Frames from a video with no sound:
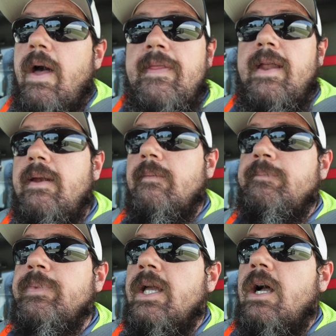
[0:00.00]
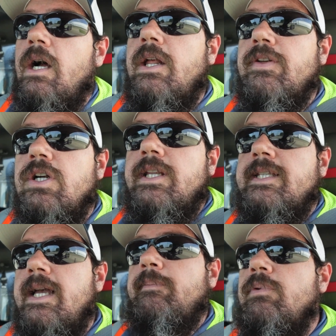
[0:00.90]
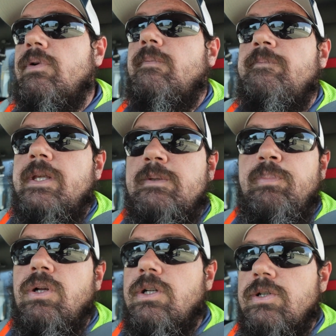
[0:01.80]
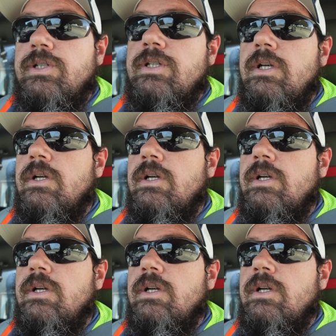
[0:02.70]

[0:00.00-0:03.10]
And then another good example is pullers.